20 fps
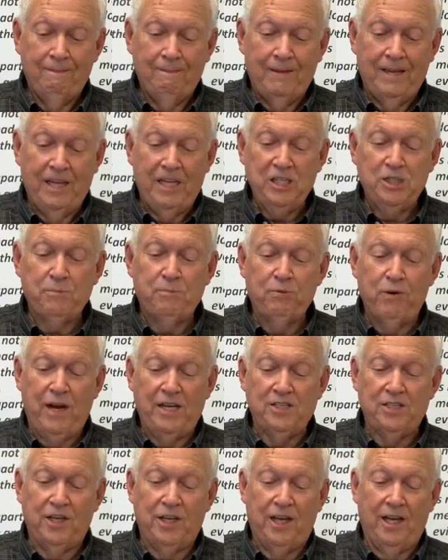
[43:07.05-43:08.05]
His
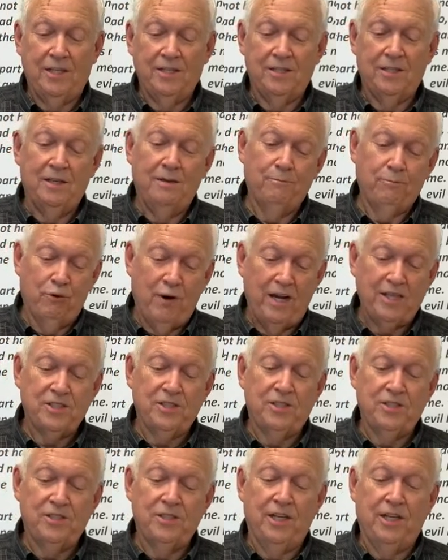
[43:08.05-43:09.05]

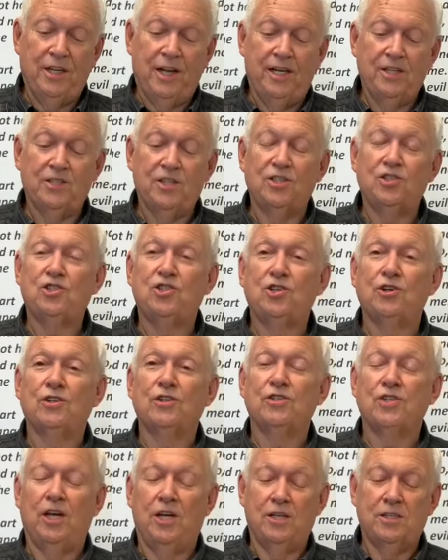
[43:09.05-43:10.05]
presence in us
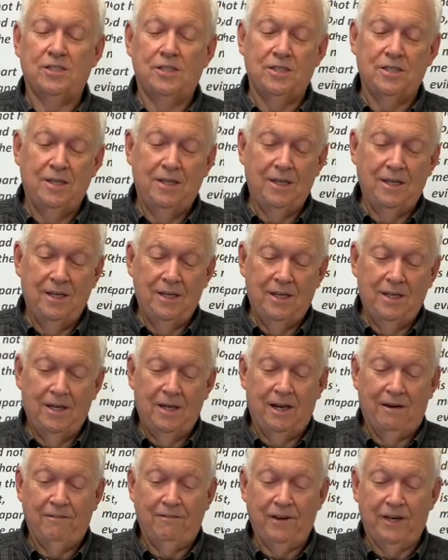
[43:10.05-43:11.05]
assures us
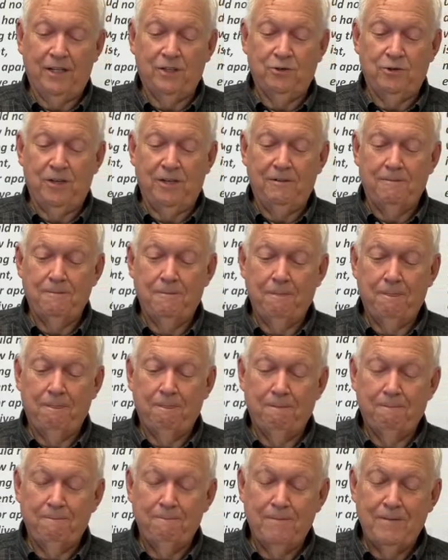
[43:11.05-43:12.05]
a victory.
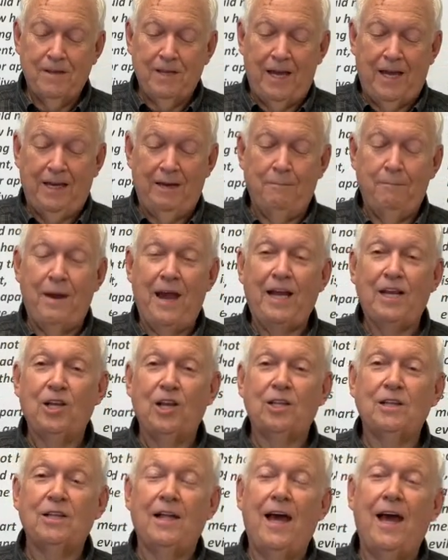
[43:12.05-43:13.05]
And it may
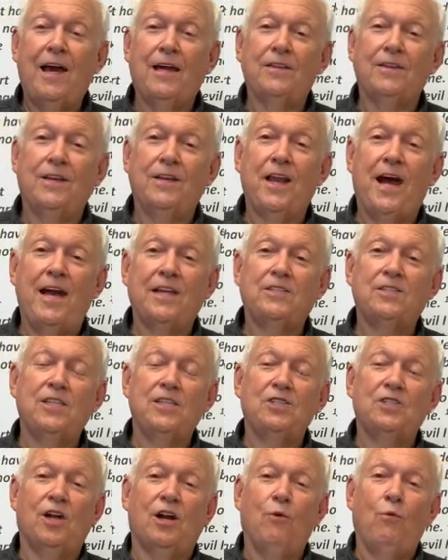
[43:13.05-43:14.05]
look like the
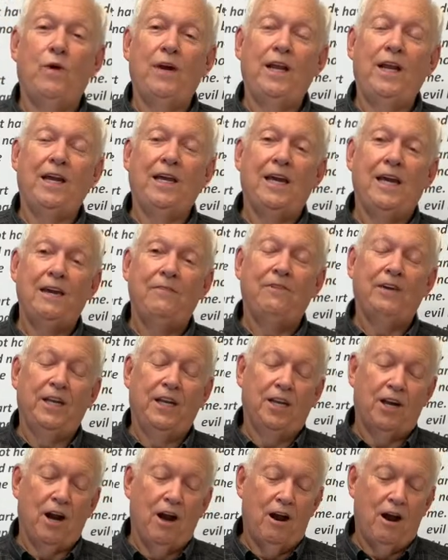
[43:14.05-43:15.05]
Nazis are winning even in
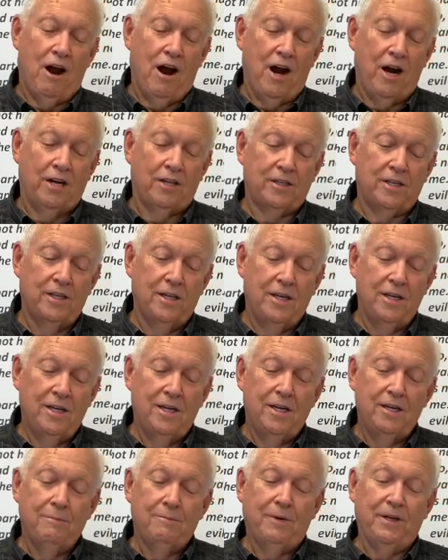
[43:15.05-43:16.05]
our heart,
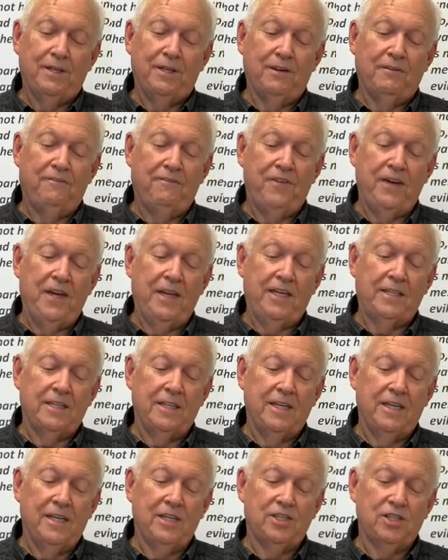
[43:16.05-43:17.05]
but defeat
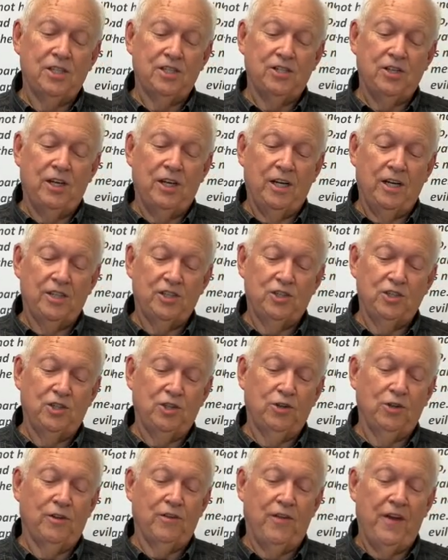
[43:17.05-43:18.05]
is
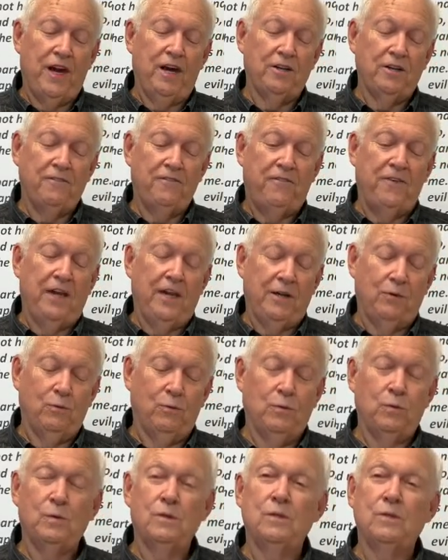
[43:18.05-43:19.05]
assured. Their defeat
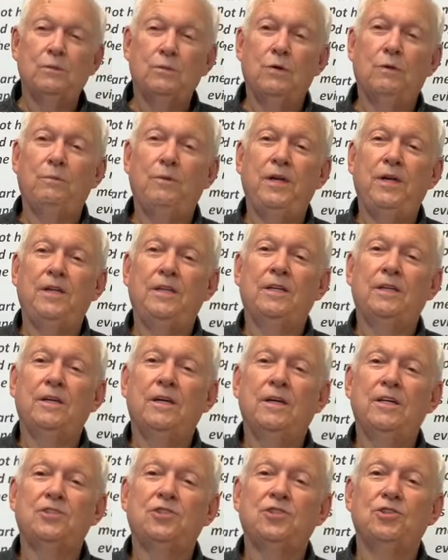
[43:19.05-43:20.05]
will be
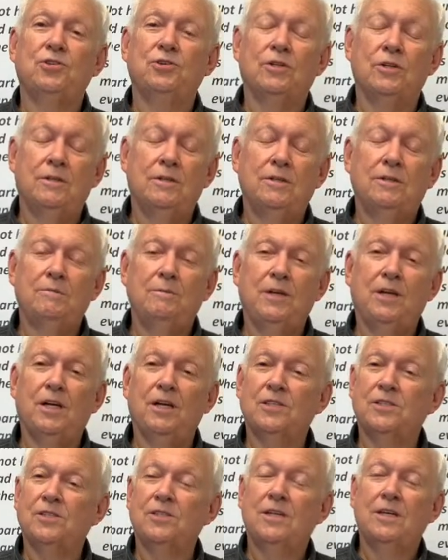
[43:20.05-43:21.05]
assured
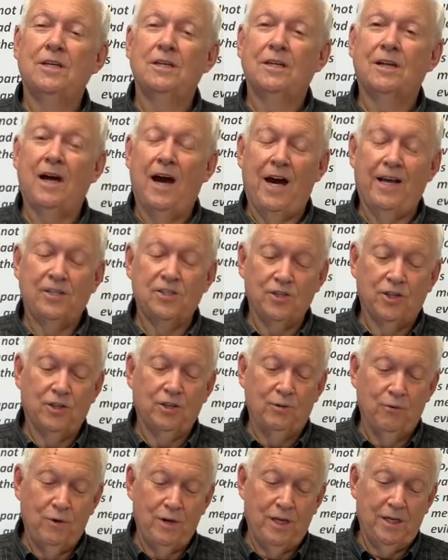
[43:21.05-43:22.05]
because God is going to
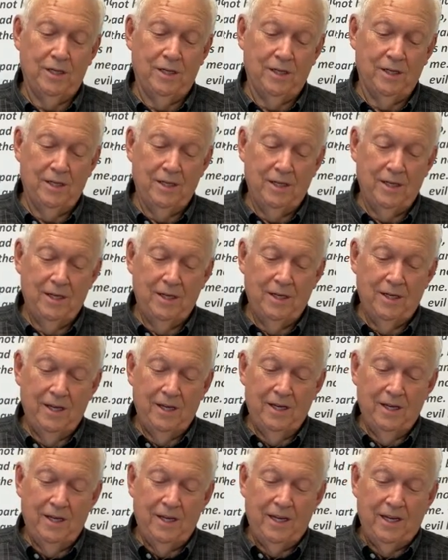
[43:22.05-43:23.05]
win.
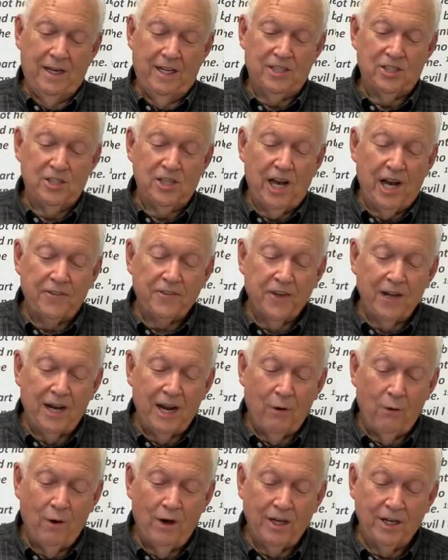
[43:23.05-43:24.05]
It's not that I
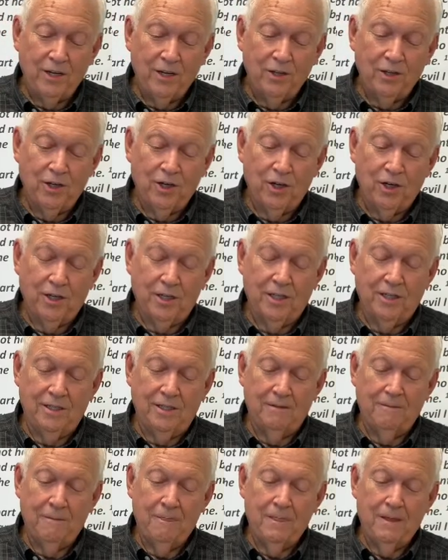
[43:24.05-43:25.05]
want to do good,
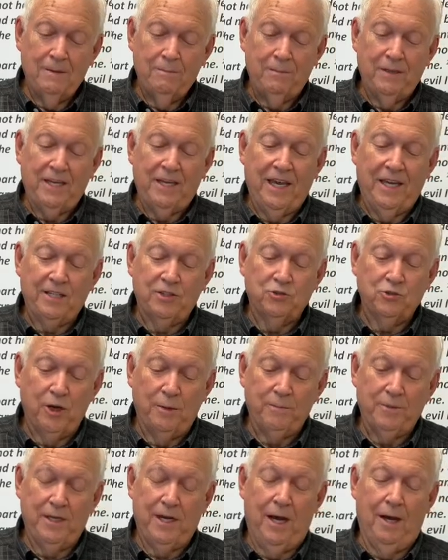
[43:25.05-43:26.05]
but get
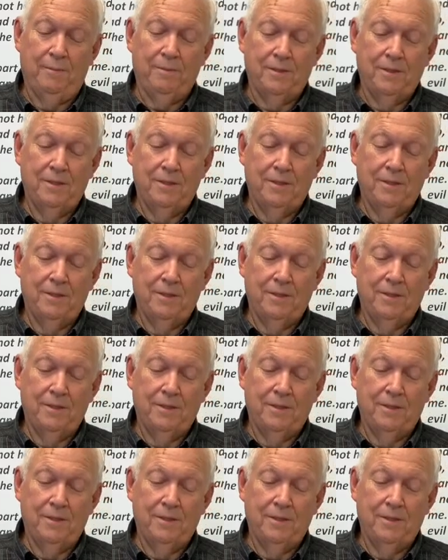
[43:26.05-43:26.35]
tripped up.